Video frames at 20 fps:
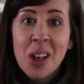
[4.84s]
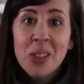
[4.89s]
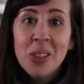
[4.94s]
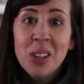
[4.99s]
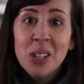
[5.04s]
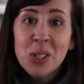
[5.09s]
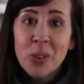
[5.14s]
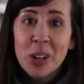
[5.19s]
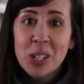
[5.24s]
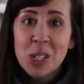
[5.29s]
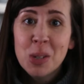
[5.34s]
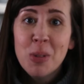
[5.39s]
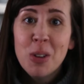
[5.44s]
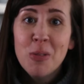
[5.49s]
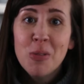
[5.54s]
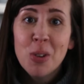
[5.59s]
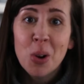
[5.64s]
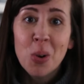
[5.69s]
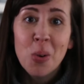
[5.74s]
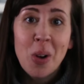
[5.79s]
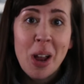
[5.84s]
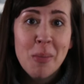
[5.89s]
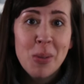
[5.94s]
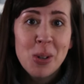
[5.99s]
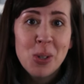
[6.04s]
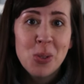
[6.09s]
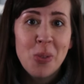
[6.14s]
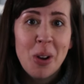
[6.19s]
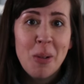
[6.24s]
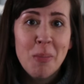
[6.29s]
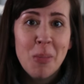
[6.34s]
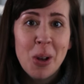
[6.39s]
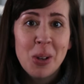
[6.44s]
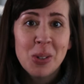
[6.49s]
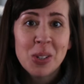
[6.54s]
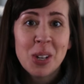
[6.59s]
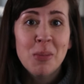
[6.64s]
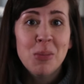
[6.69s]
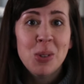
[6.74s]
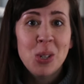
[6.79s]
This recipe for Grandma's rum
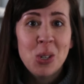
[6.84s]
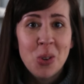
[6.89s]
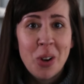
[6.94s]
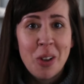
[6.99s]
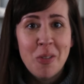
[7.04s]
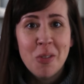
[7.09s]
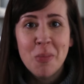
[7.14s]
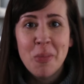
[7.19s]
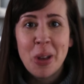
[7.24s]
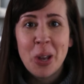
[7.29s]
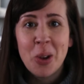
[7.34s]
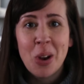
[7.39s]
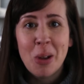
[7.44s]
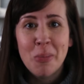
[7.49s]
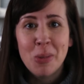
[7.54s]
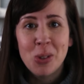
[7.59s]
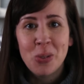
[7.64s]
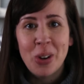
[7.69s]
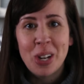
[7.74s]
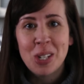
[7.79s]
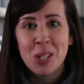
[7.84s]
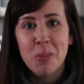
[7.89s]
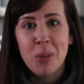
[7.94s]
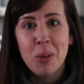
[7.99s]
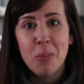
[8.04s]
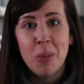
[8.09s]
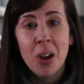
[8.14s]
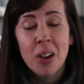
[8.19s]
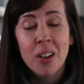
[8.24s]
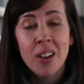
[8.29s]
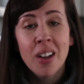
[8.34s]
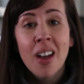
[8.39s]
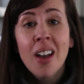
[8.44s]
balls comes straight from my grandma's recipe book.